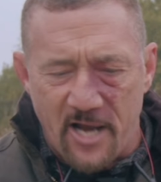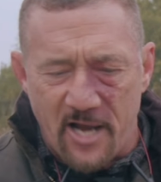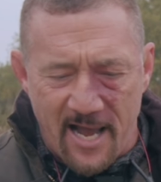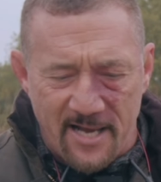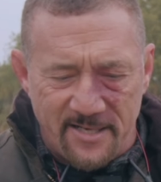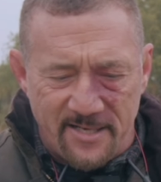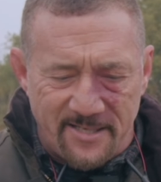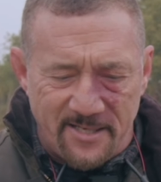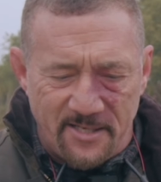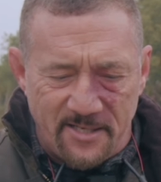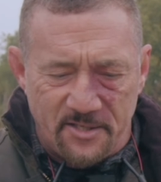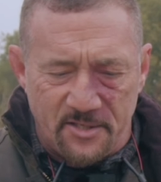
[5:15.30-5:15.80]

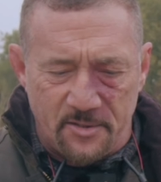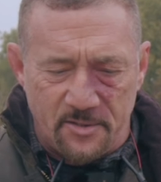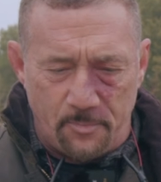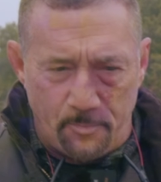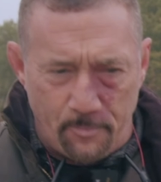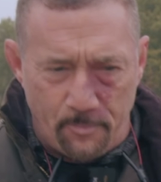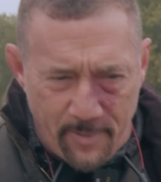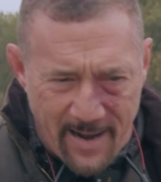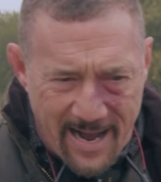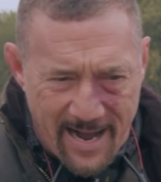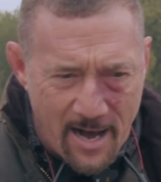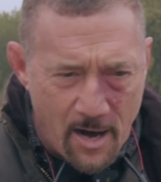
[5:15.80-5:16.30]
as he's
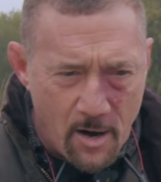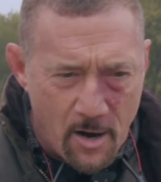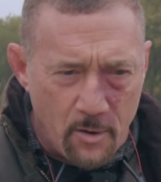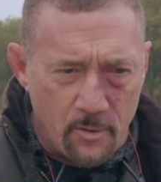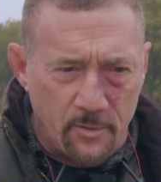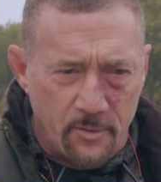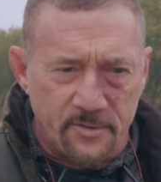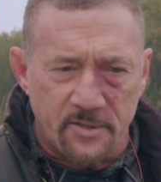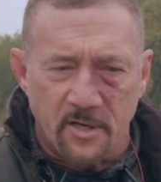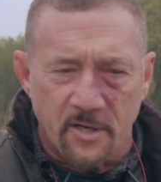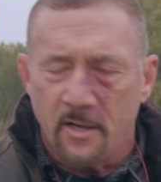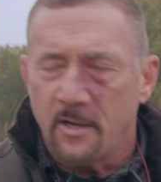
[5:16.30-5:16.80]

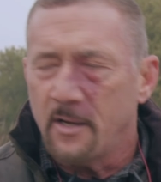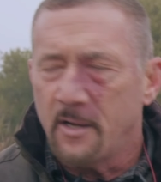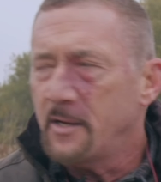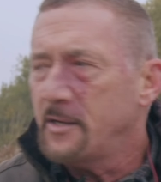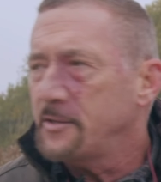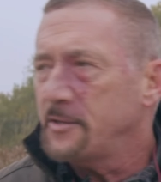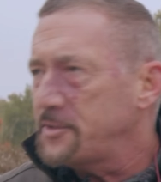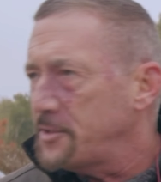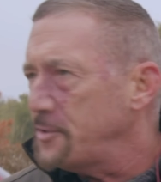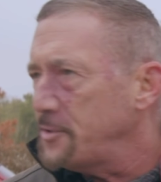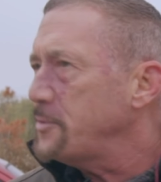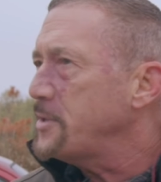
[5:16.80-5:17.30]
bound
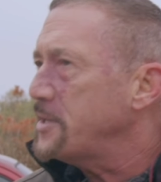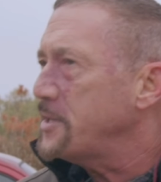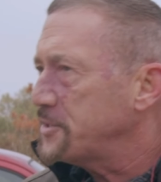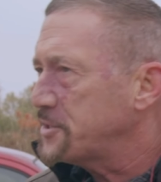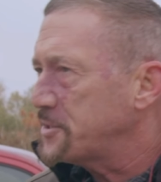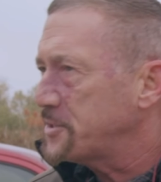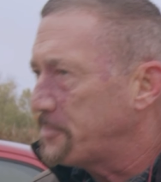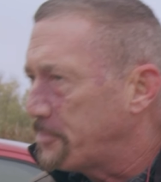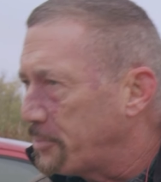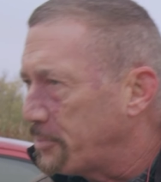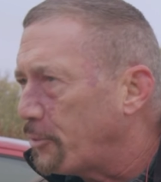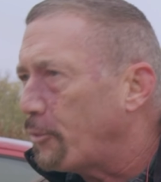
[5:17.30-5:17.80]
to
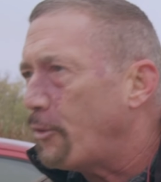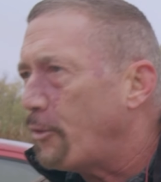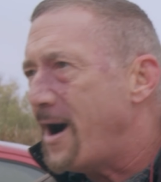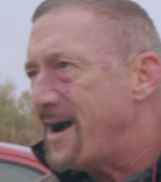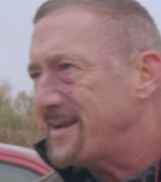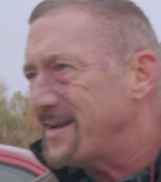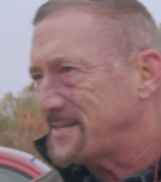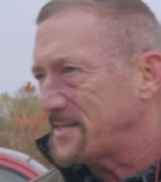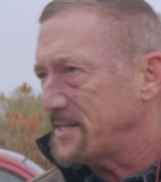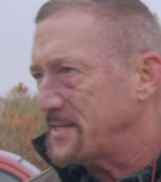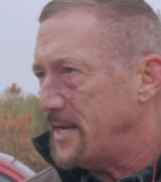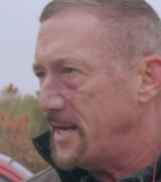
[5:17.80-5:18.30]
his
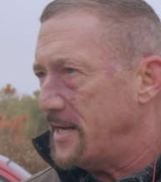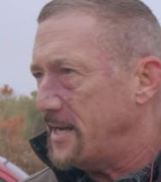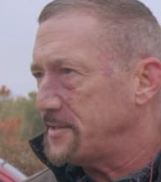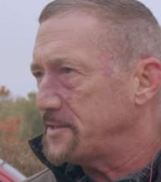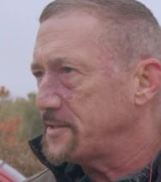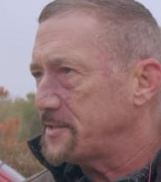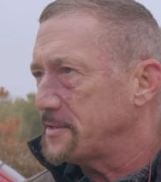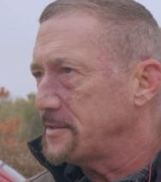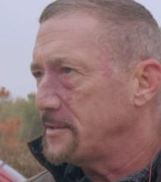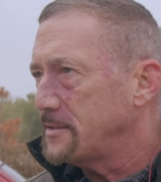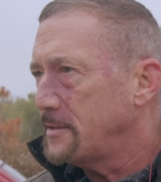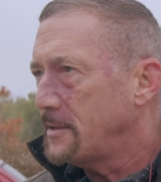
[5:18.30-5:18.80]

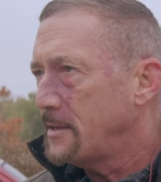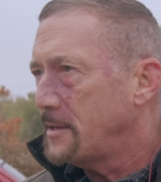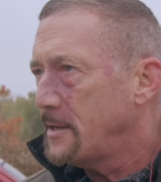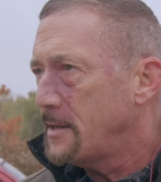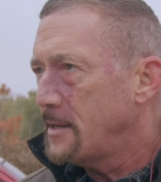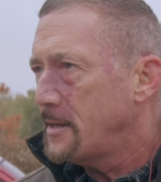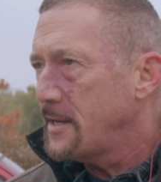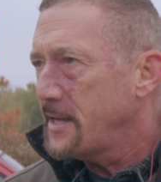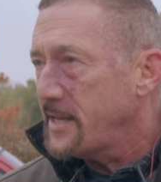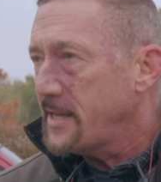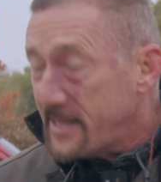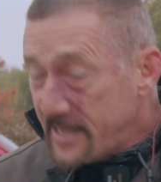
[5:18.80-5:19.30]
process.
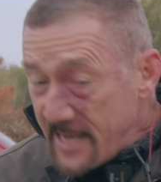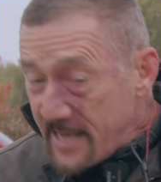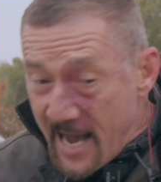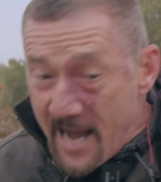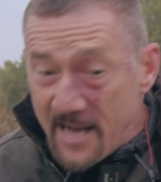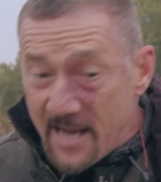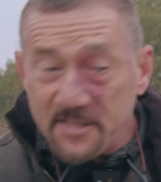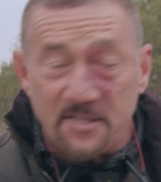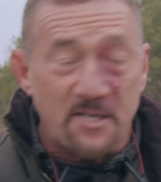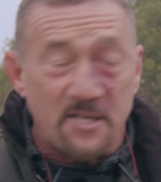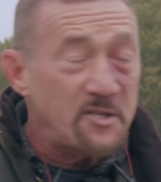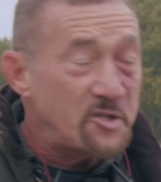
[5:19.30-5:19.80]

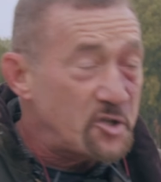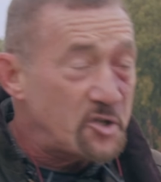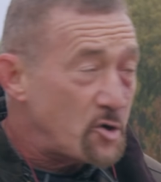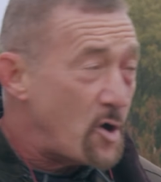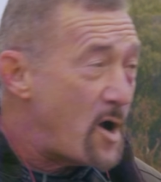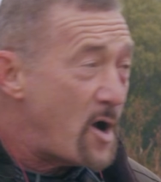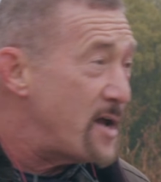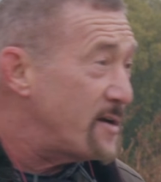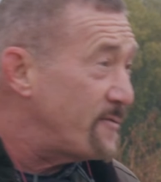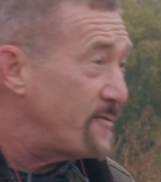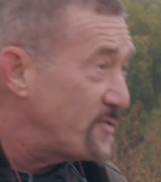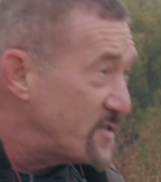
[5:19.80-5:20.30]
Yes, he's
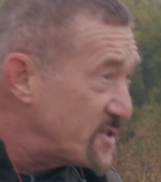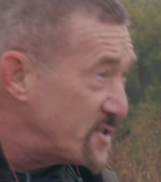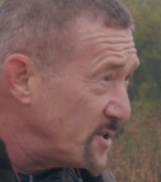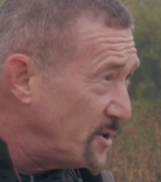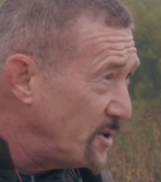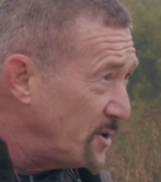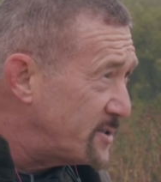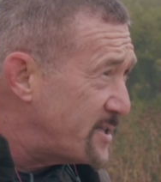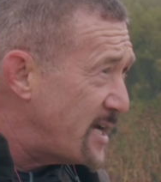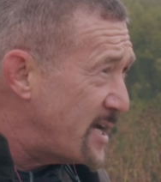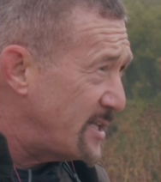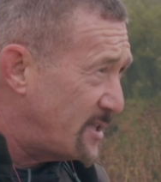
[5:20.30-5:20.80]
trying to
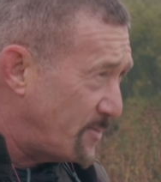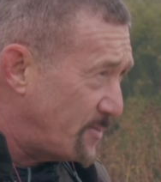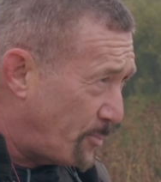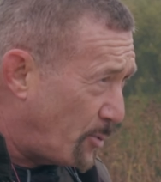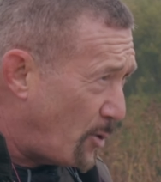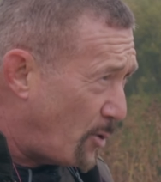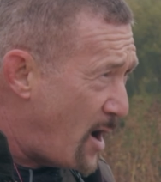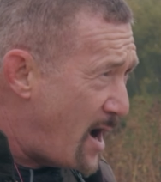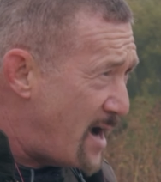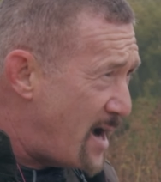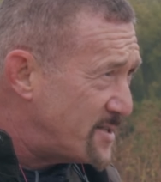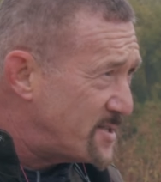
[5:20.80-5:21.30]
facilitate the
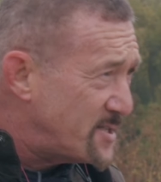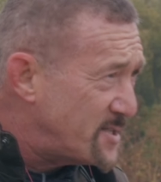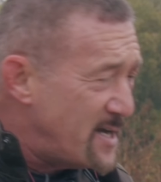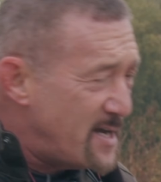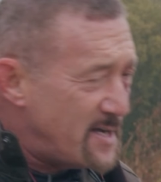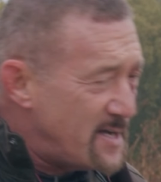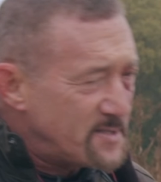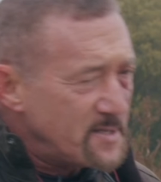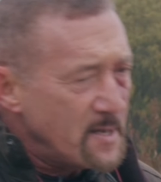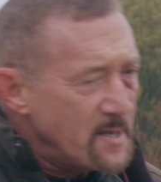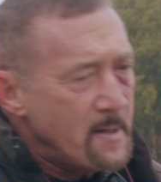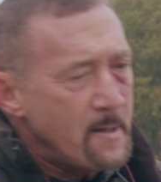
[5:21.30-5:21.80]

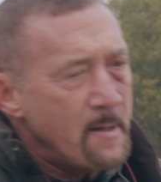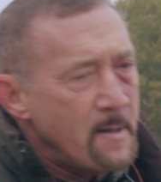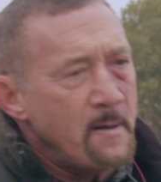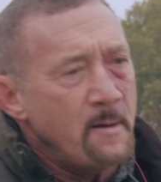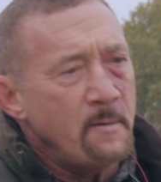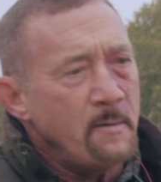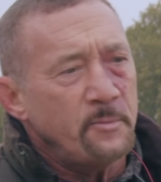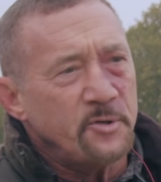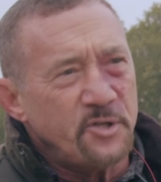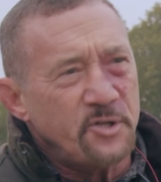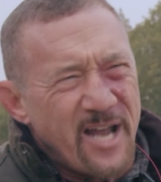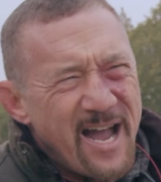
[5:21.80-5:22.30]
process,
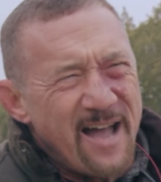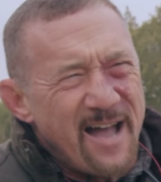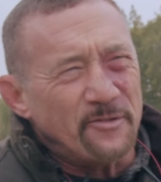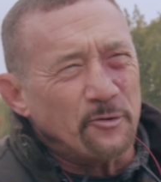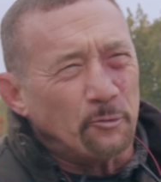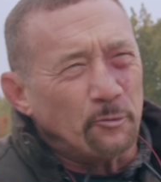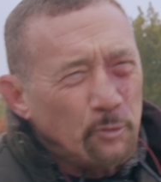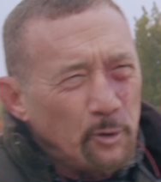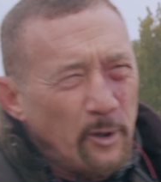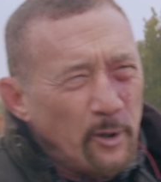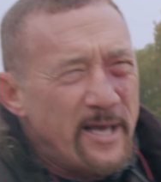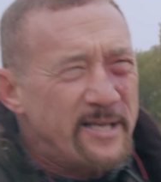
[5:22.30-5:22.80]
but you have to
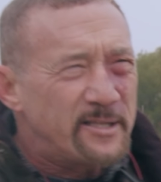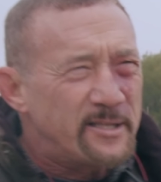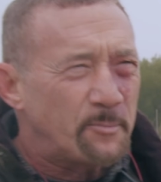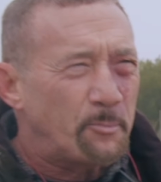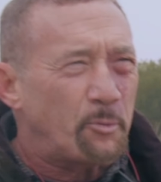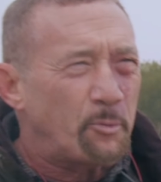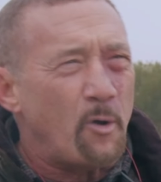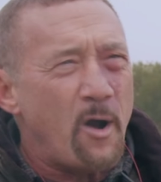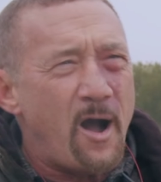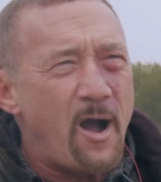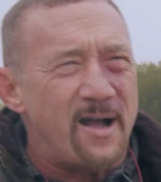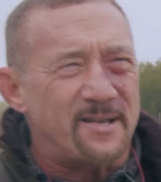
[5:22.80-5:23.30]
relate the
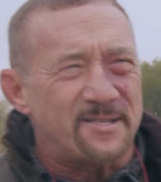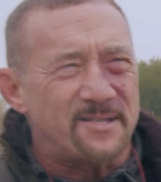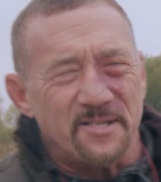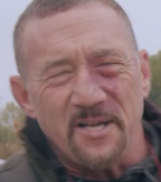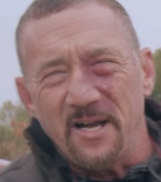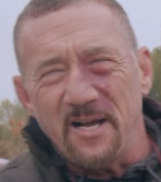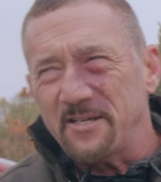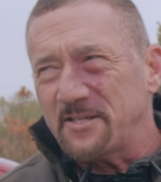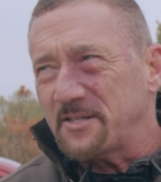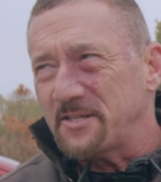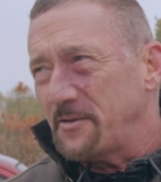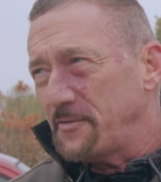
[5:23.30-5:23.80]

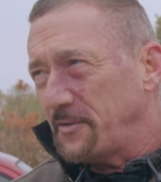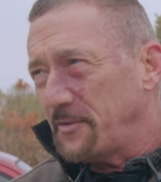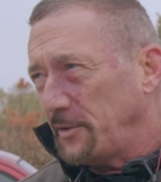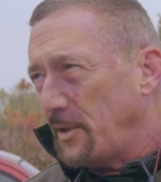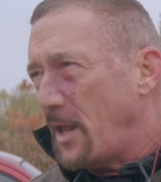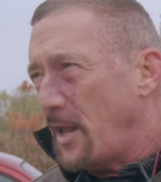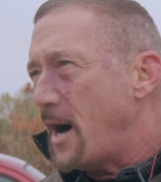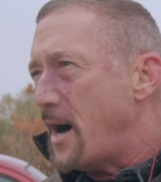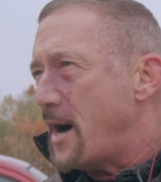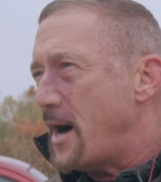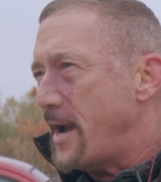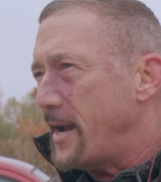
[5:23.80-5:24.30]
process to the
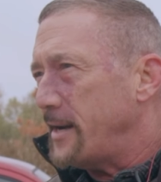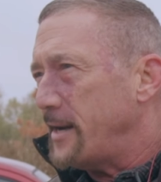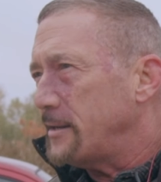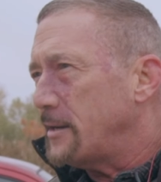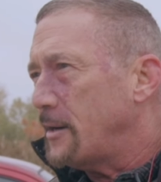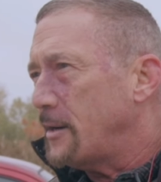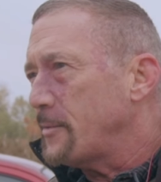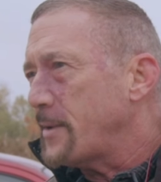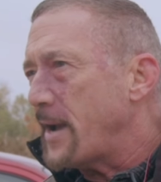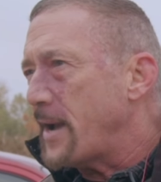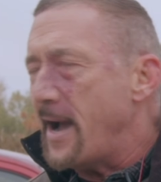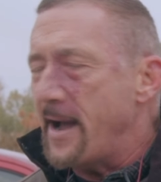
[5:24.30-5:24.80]
line,
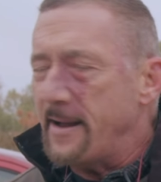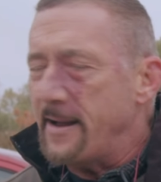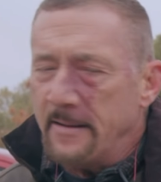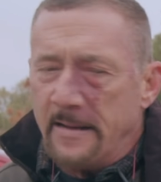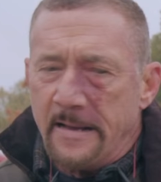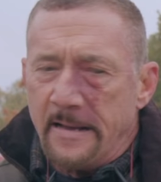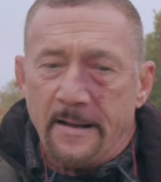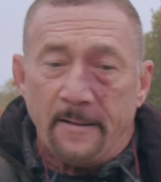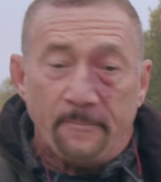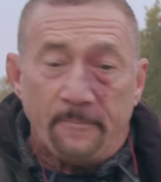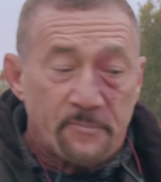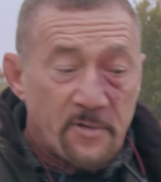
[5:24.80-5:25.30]
okay?
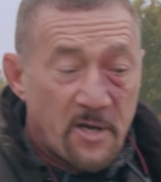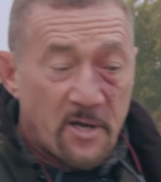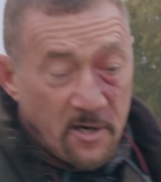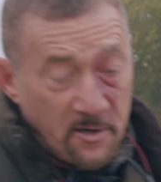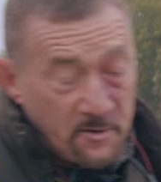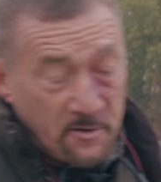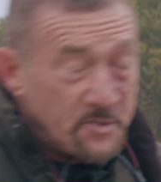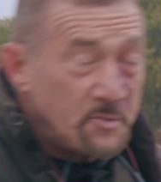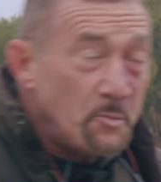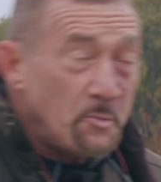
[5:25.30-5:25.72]
Here's